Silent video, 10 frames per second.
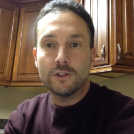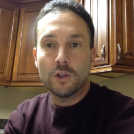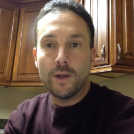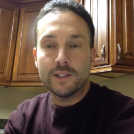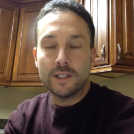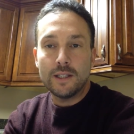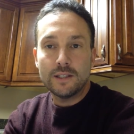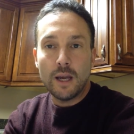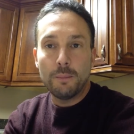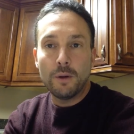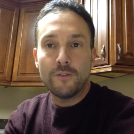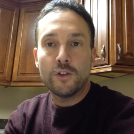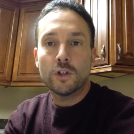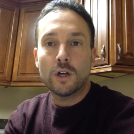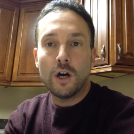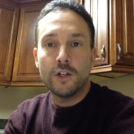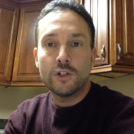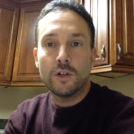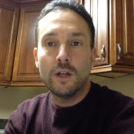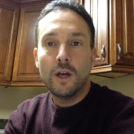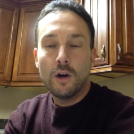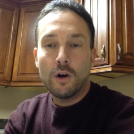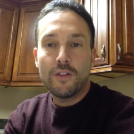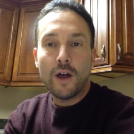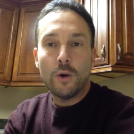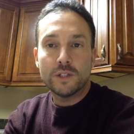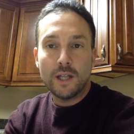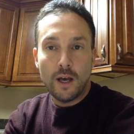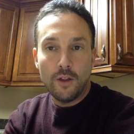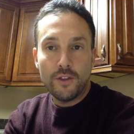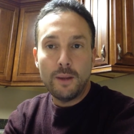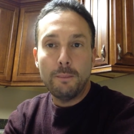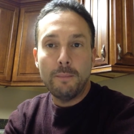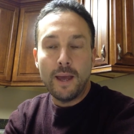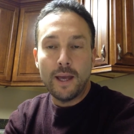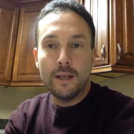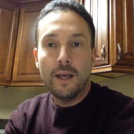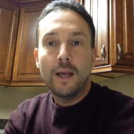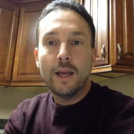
So as an example, if you took 100 or 1,000 healthy men